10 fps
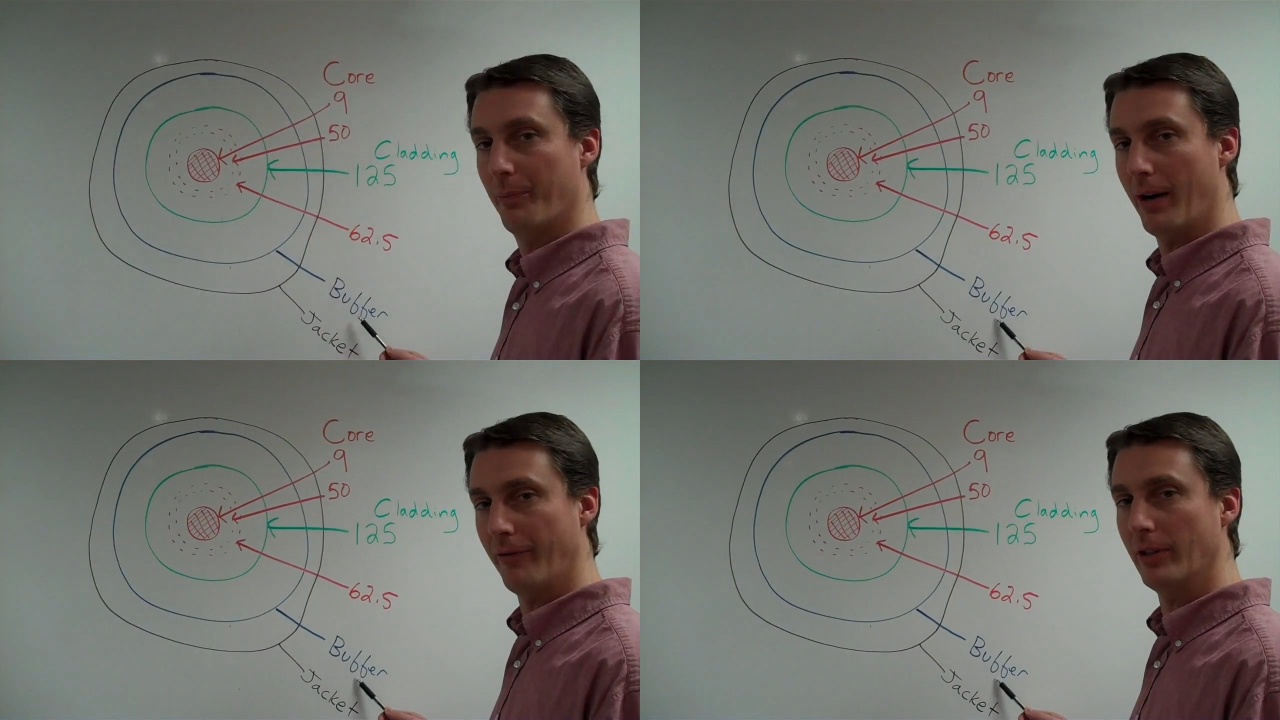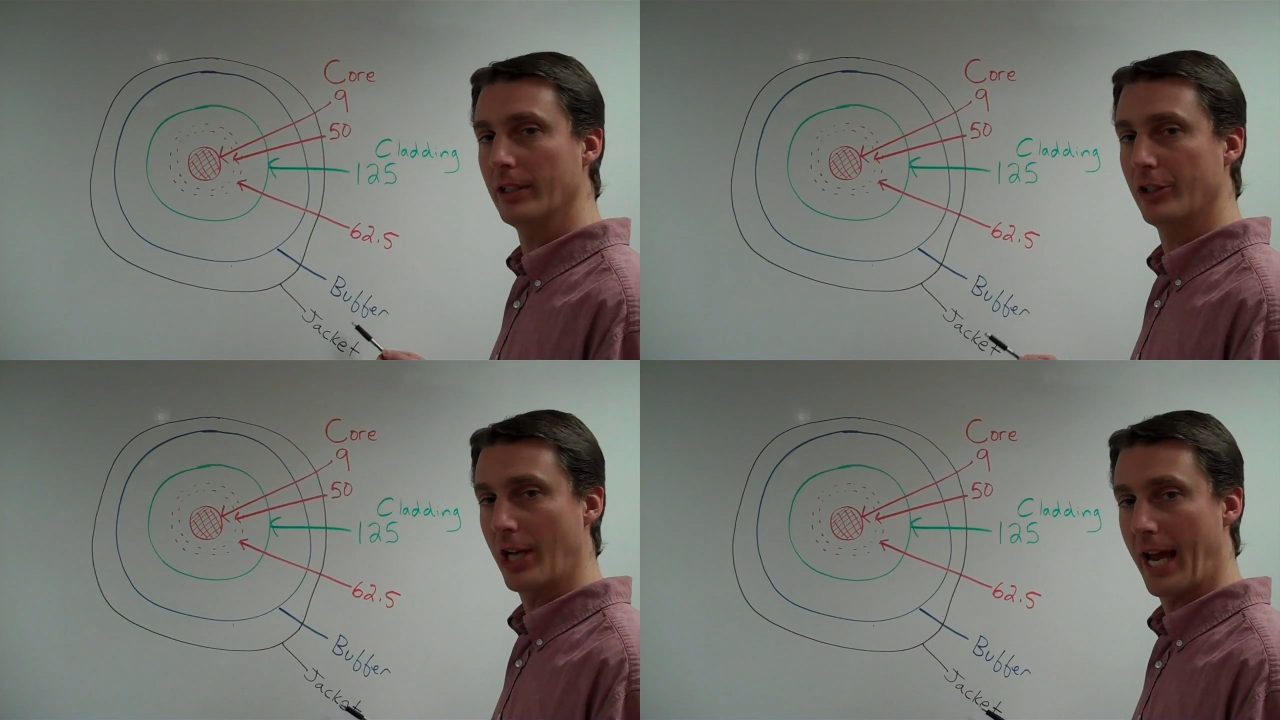The buffer
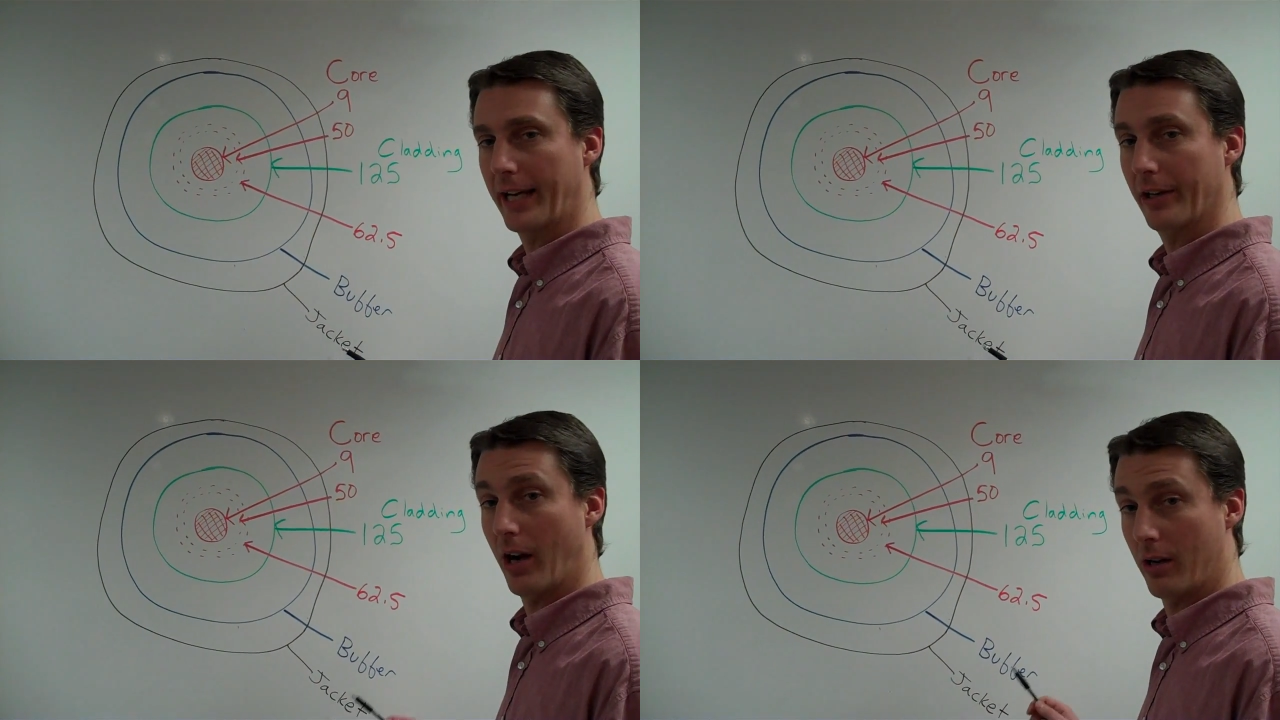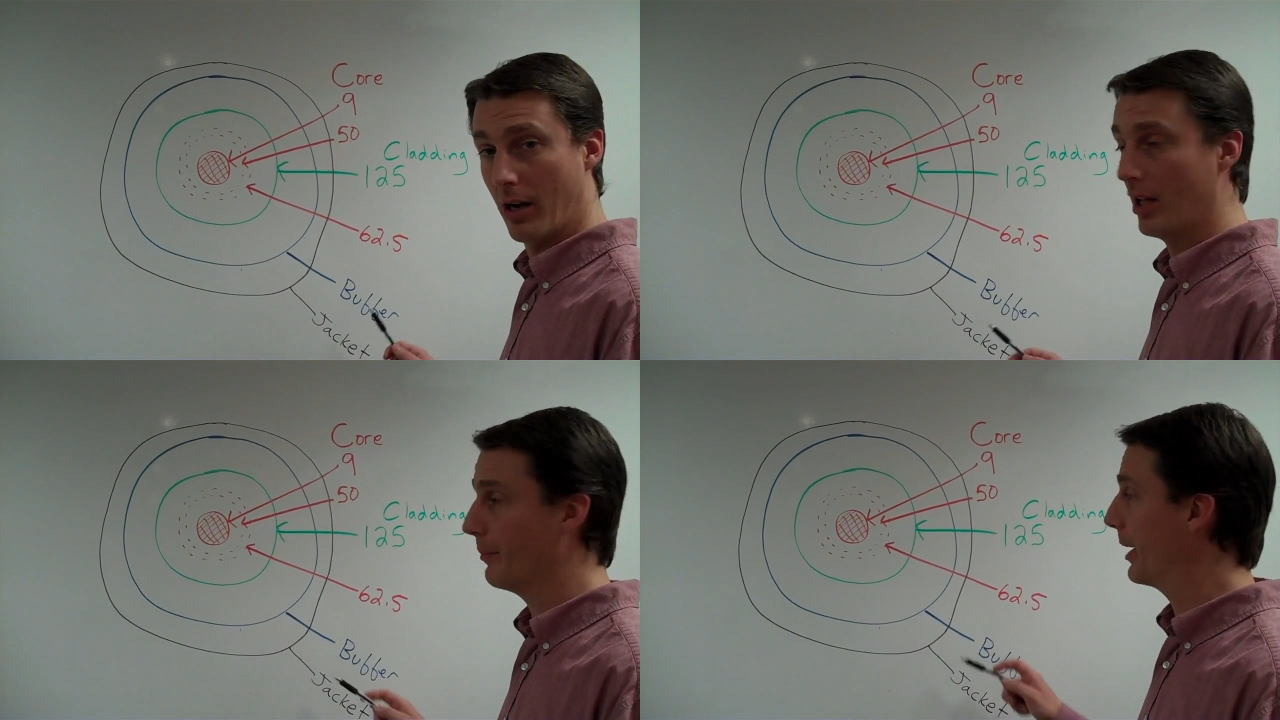and the jacket are
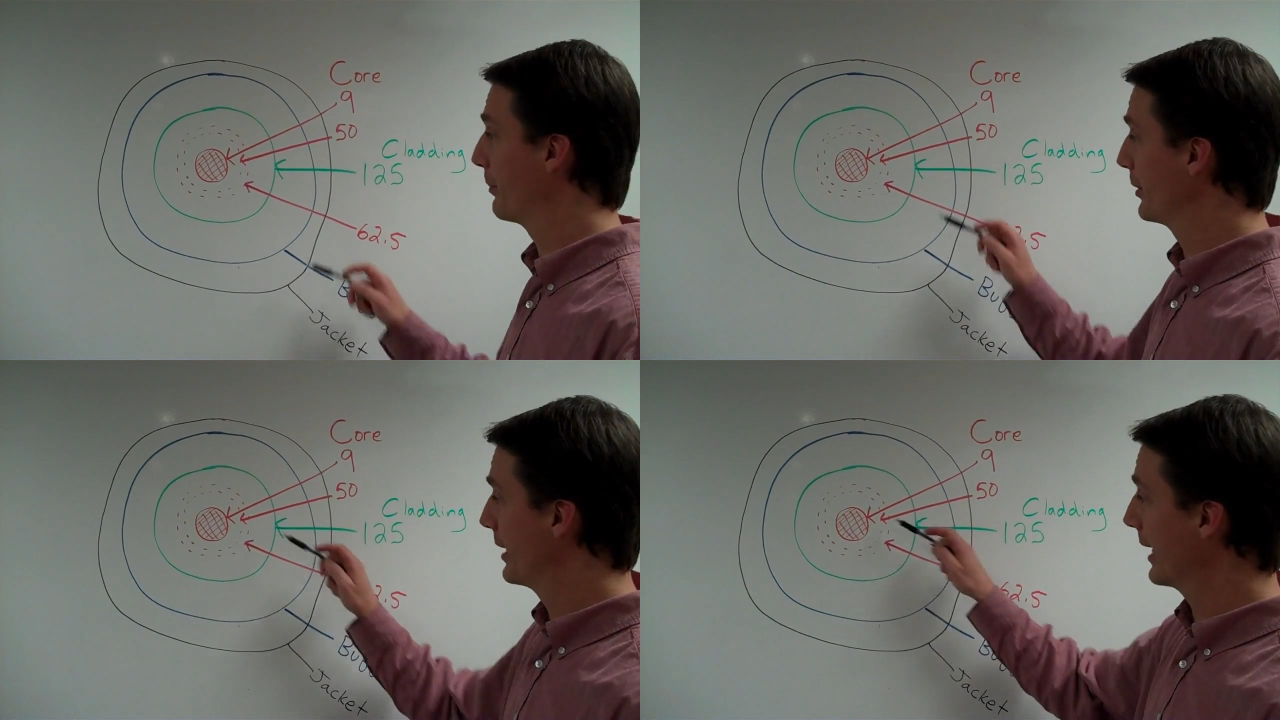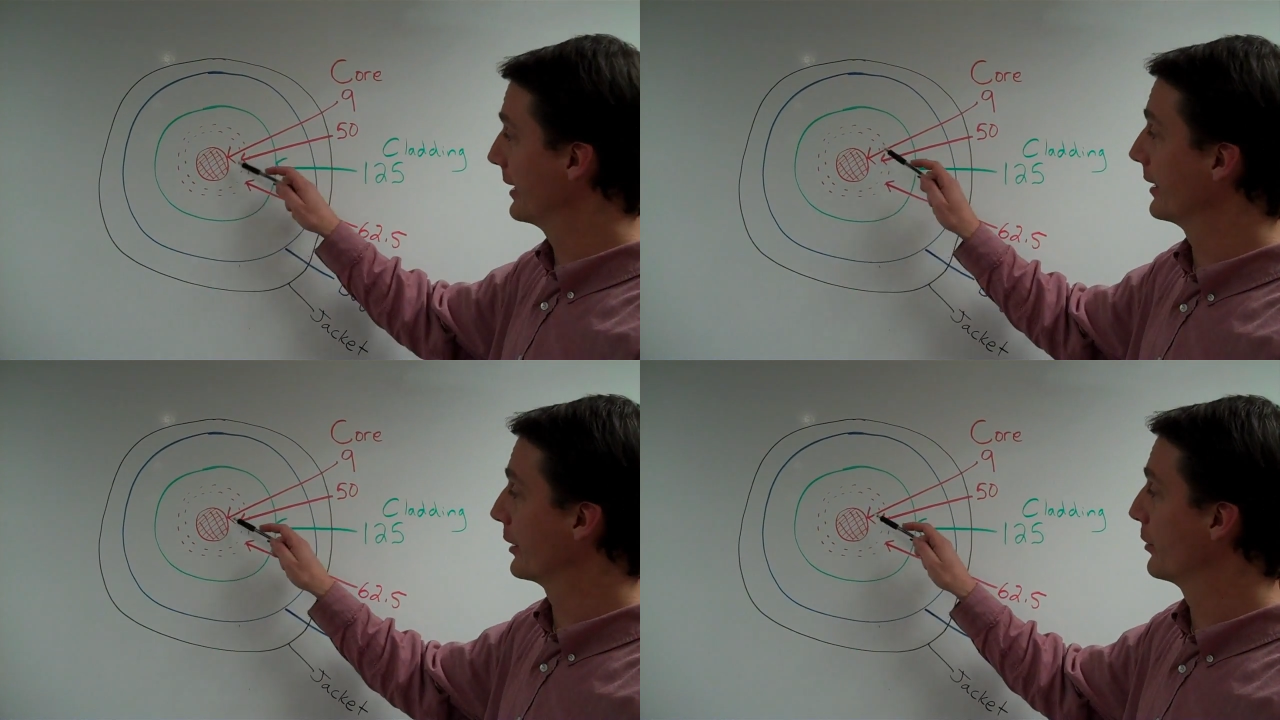all about
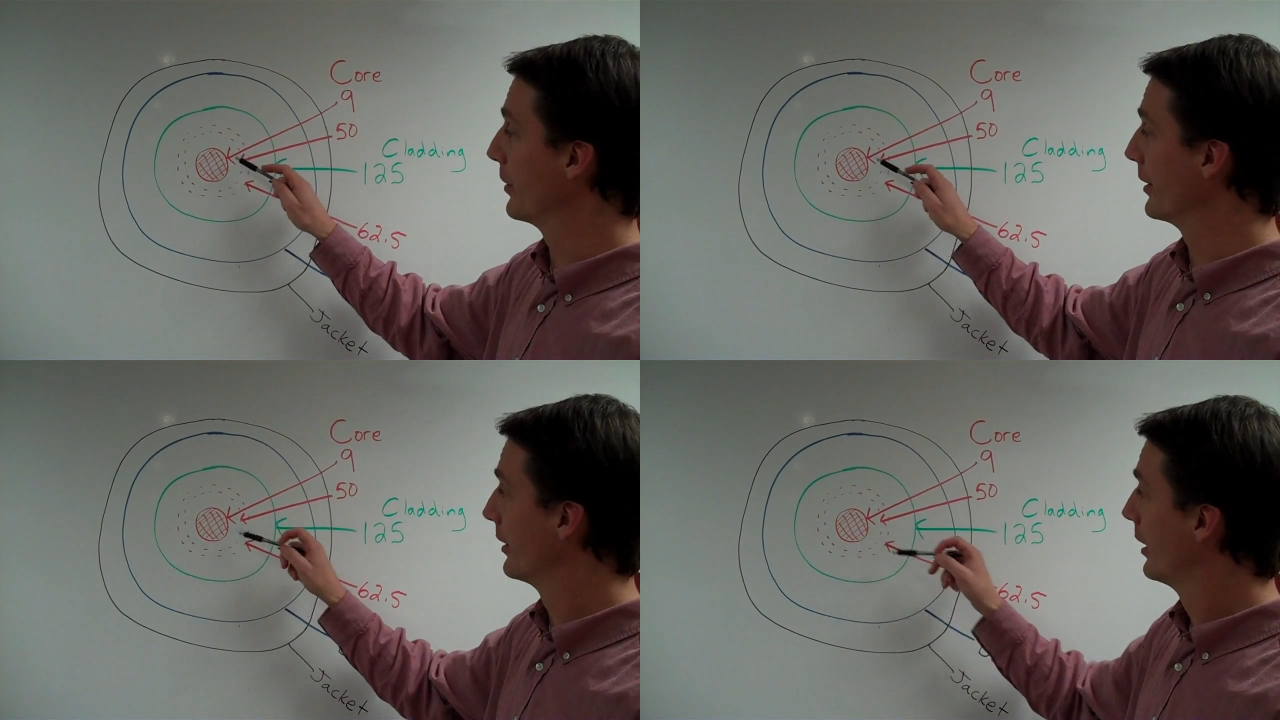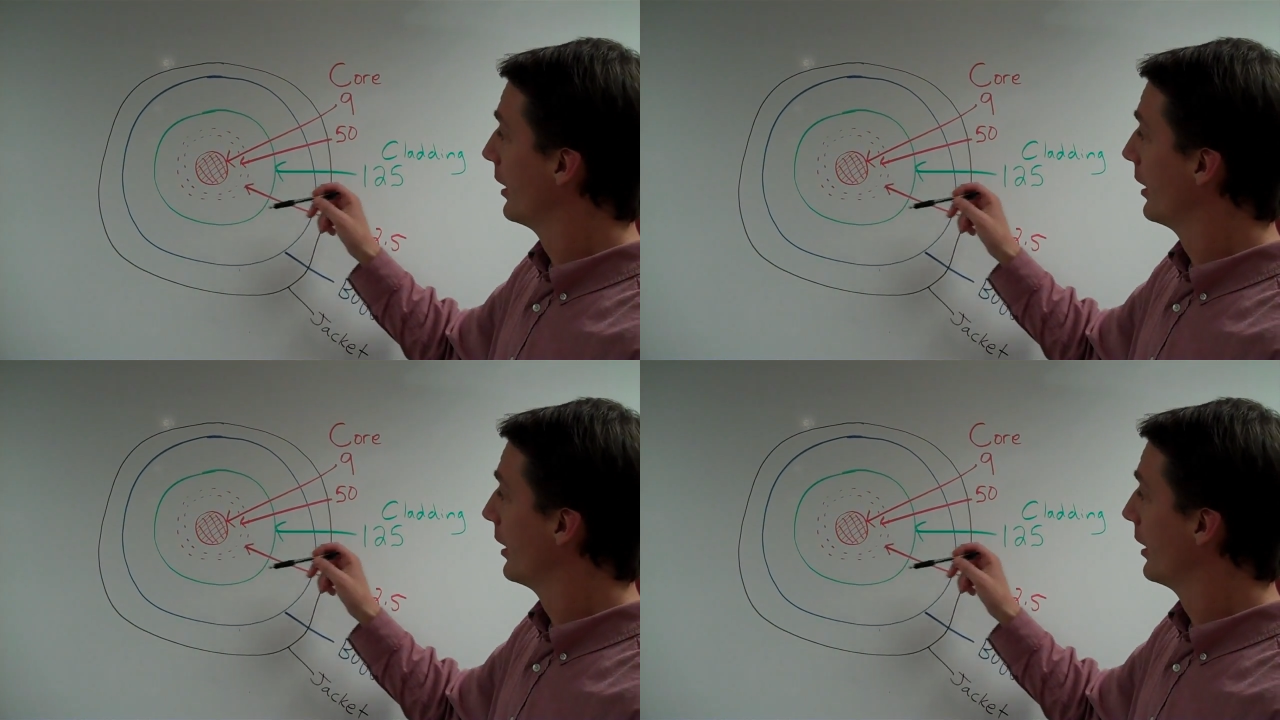protecting the core.